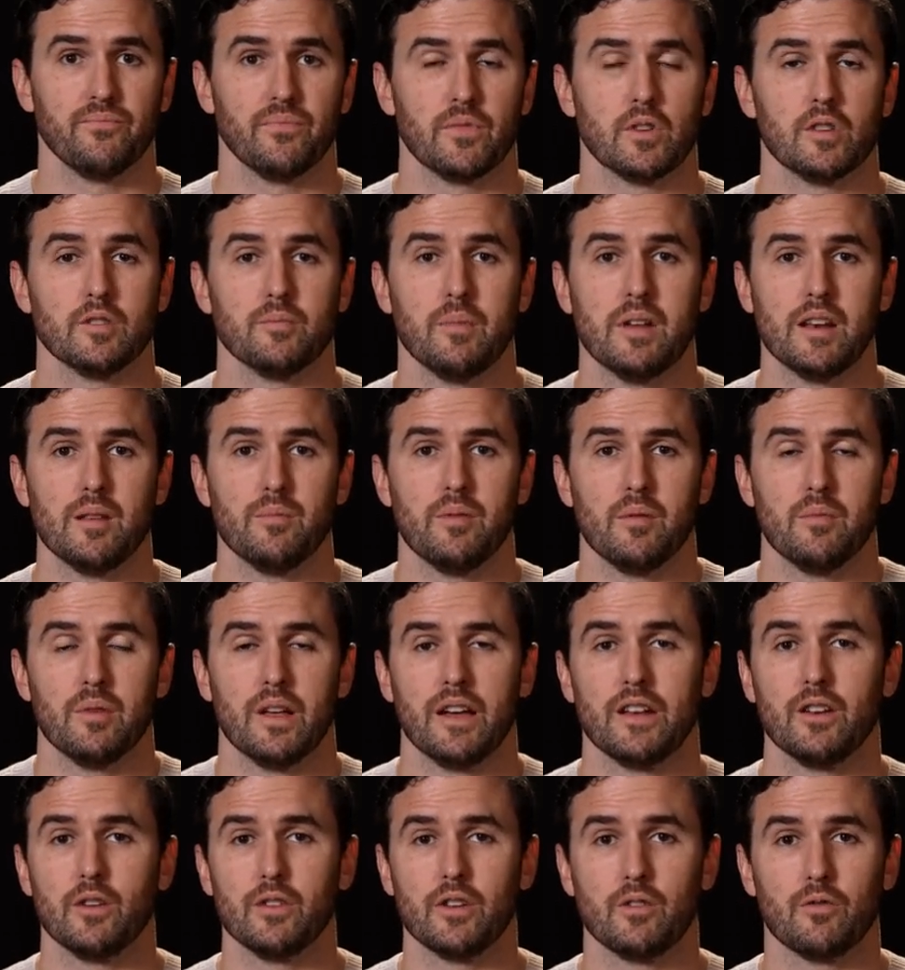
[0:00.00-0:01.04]
There's many people
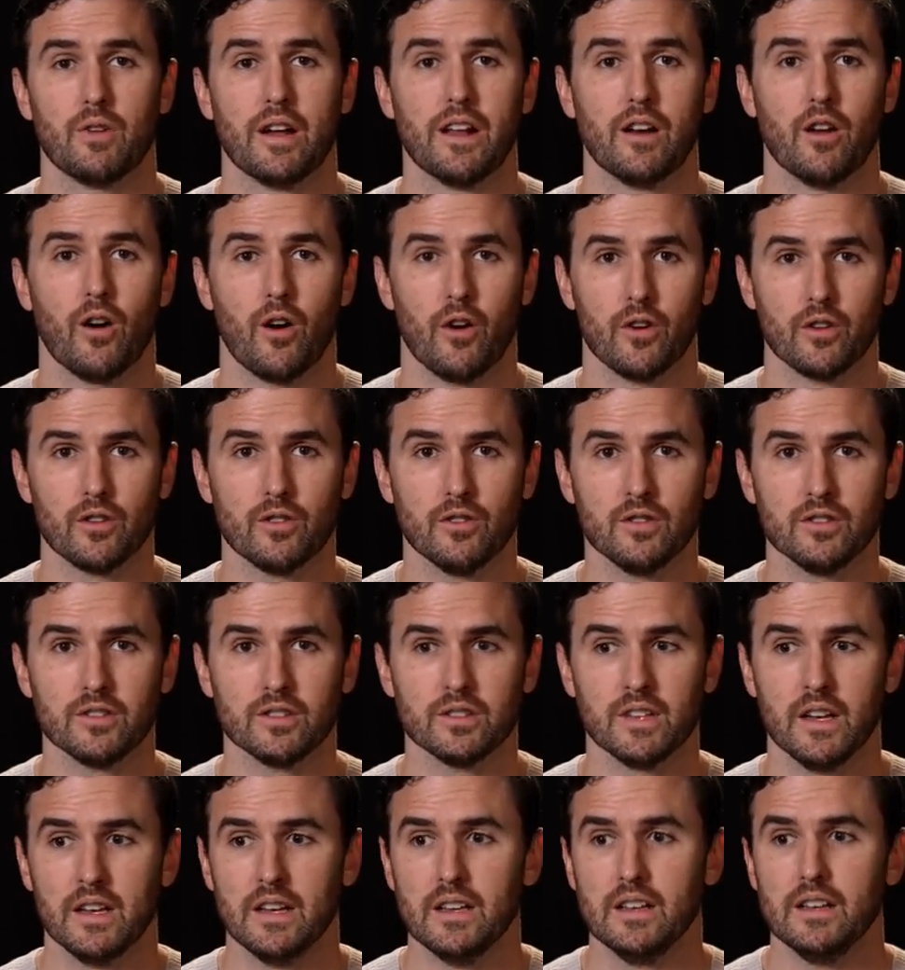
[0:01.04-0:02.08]
I know that write
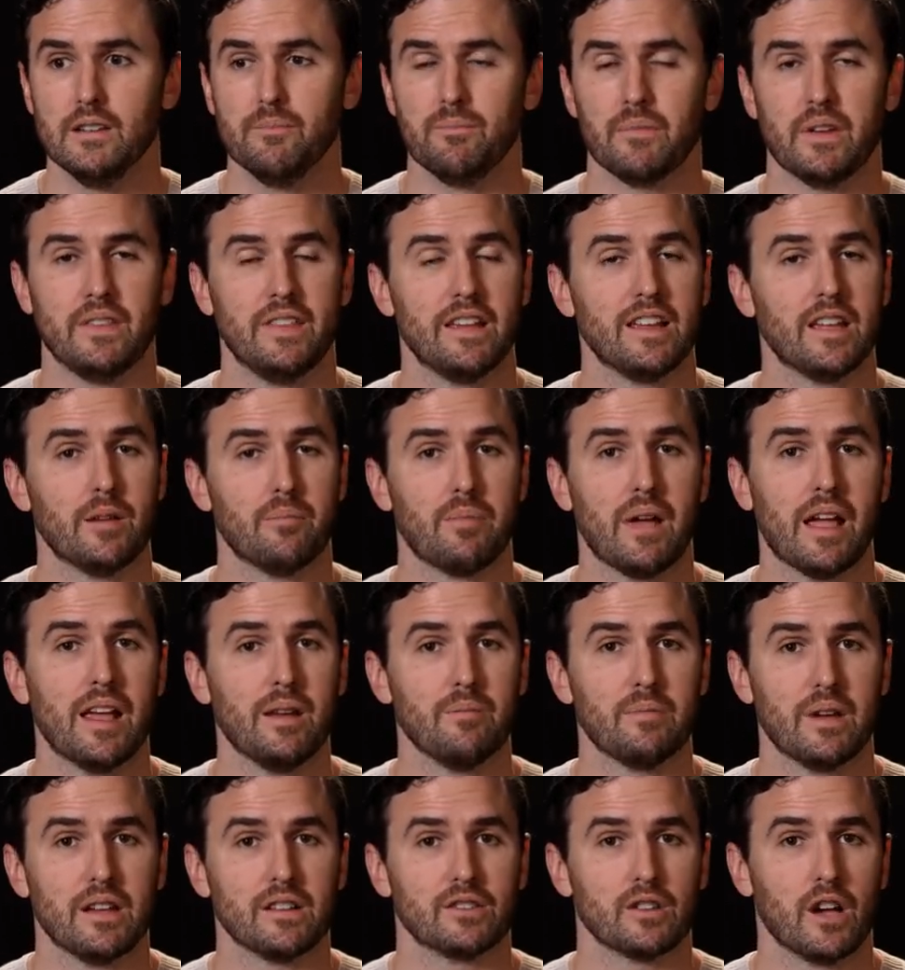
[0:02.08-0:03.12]
articles and they get
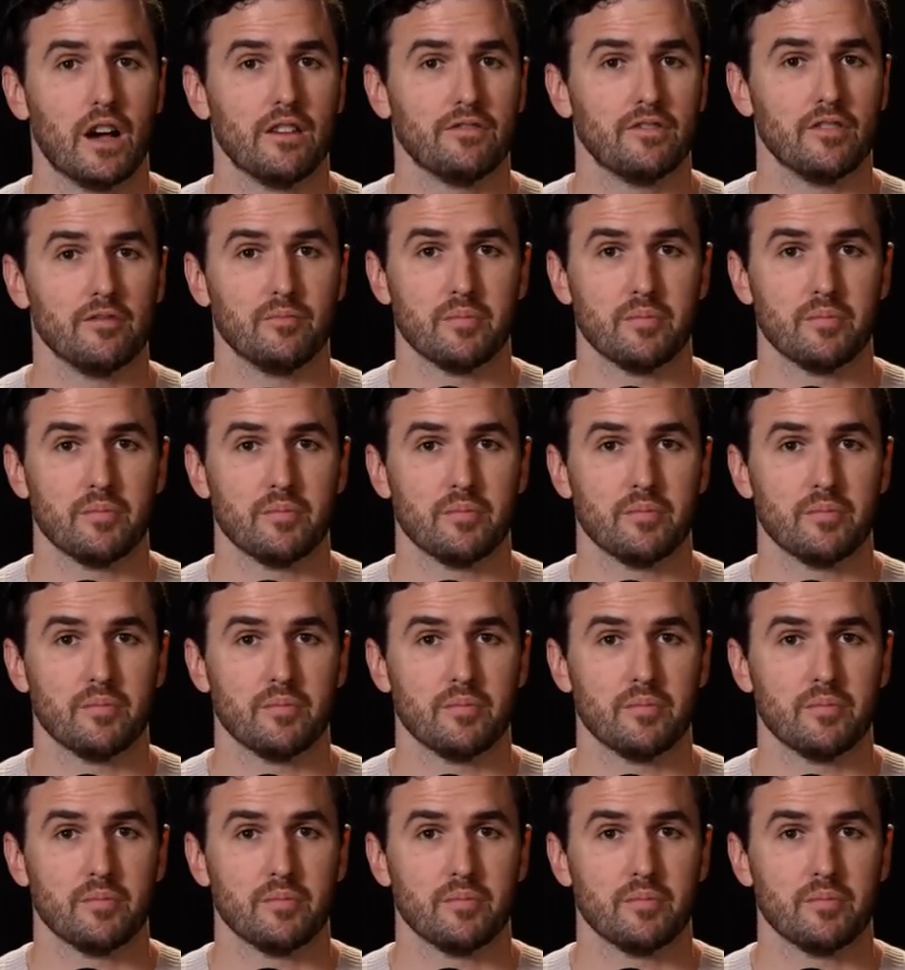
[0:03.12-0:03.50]
paid based off